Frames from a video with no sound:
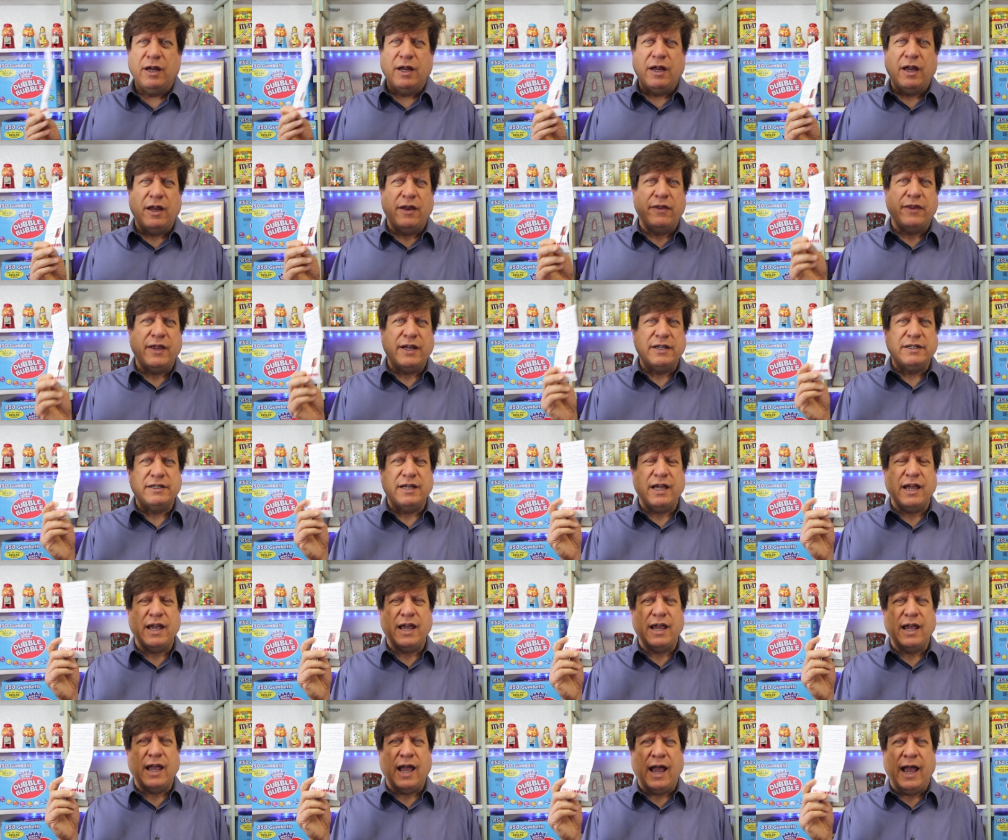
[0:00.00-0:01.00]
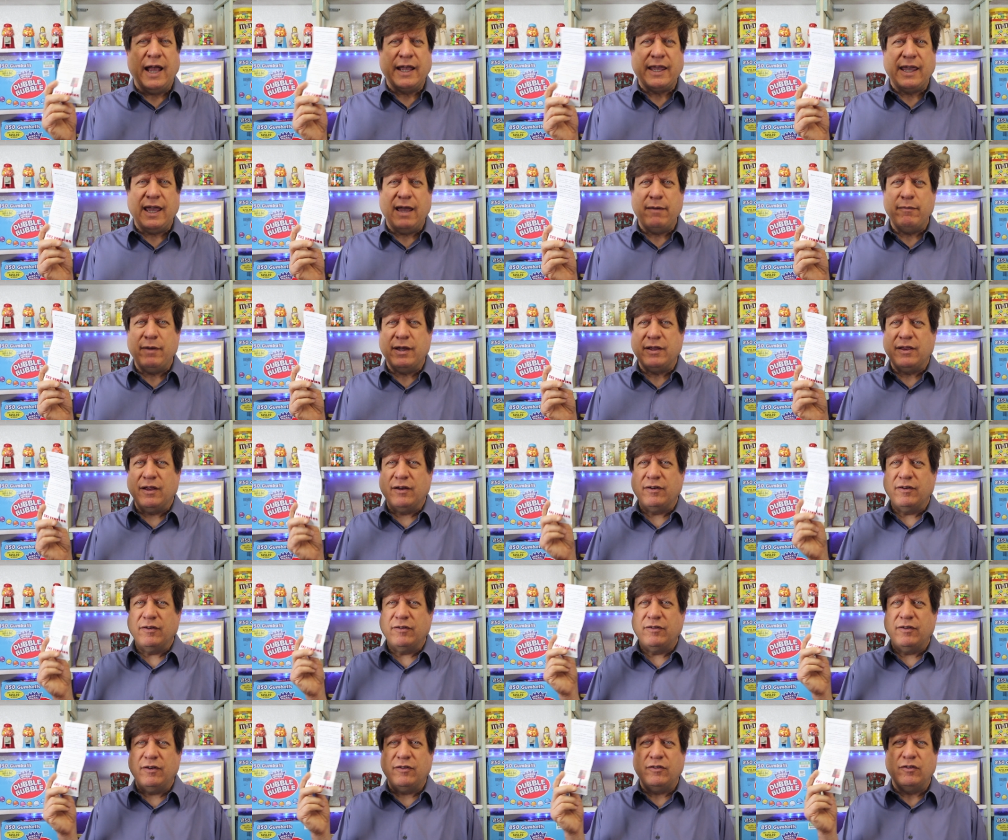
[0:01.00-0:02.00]
and they say, I can't make that
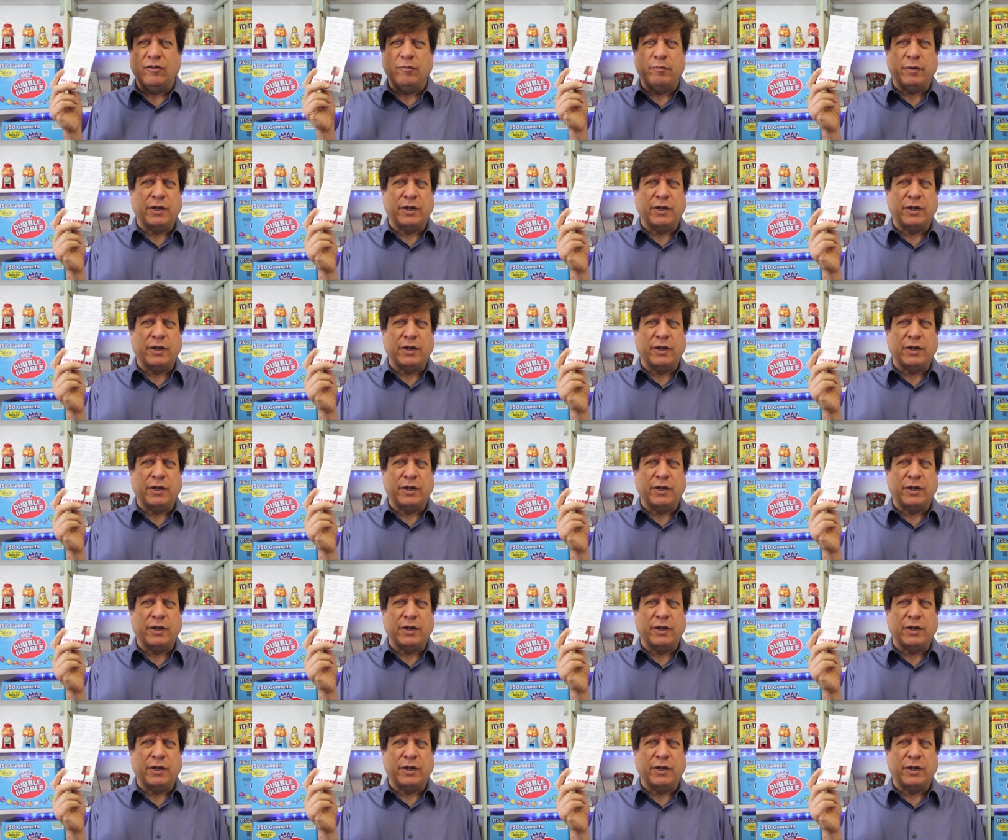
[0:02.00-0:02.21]
decision,